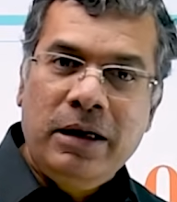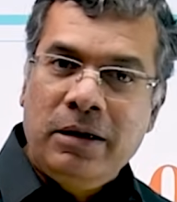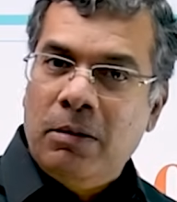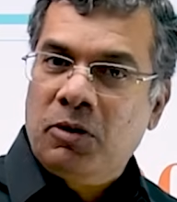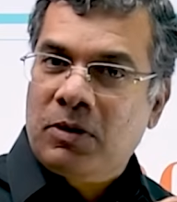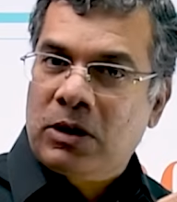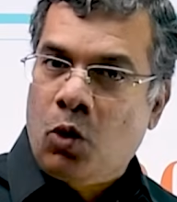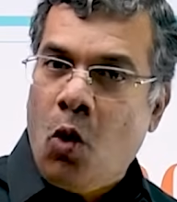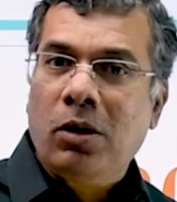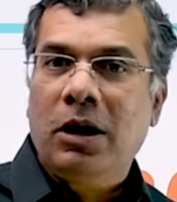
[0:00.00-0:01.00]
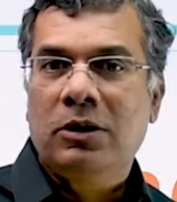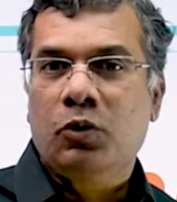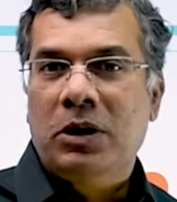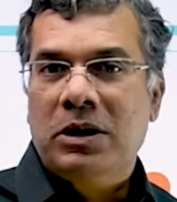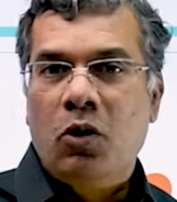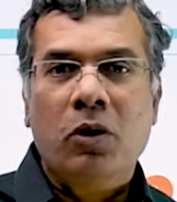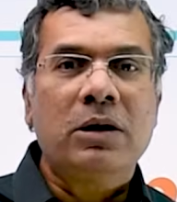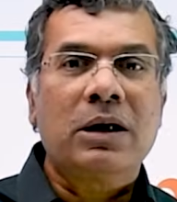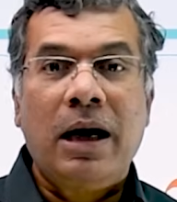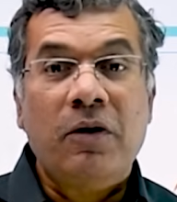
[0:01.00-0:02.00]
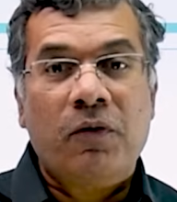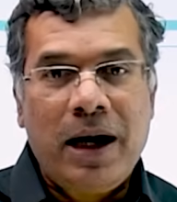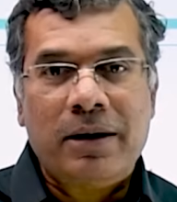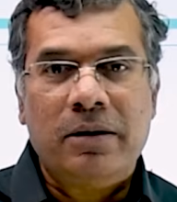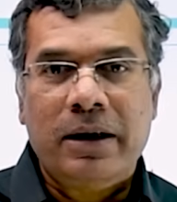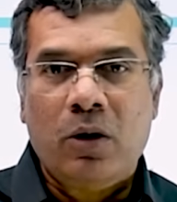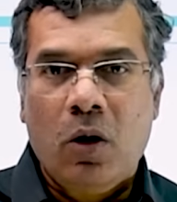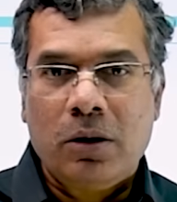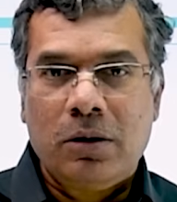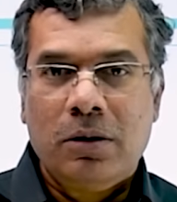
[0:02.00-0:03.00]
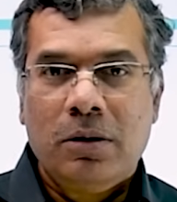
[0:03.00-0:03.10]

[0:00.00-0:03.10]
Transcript: in terms of the score that students got and the kind of rank that they got